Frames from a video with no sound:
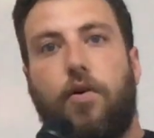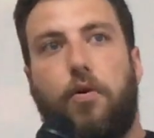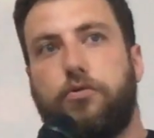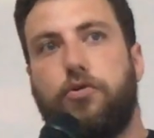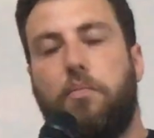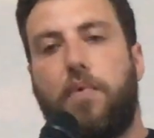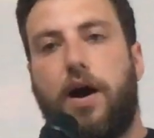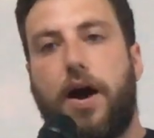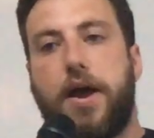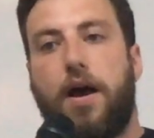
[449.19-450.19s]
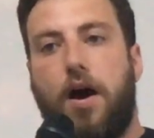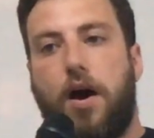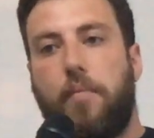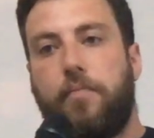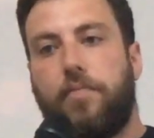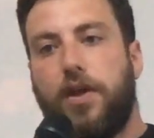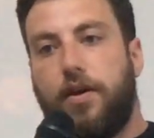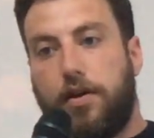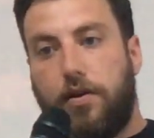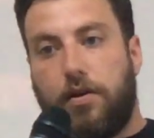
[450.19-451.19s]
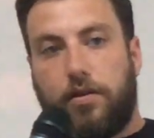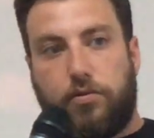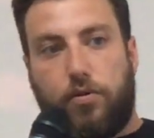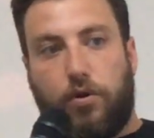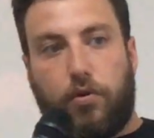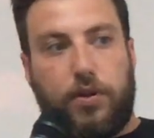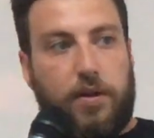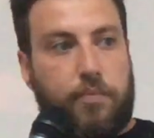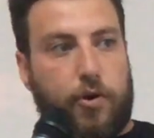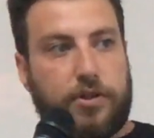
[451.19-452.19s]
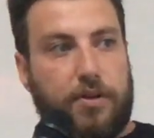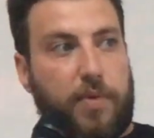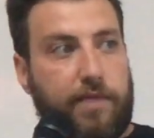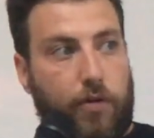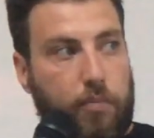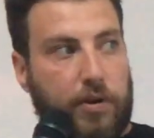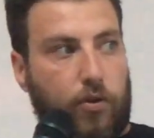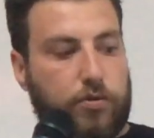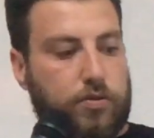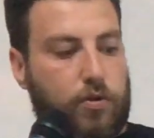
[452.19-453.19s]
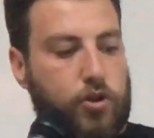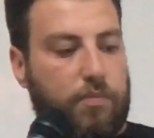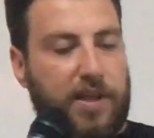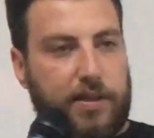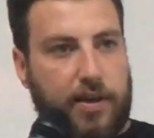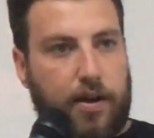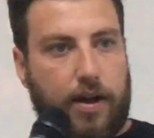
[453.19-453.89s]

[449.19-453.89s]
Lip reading: Also by not only personal by phone, but also social media.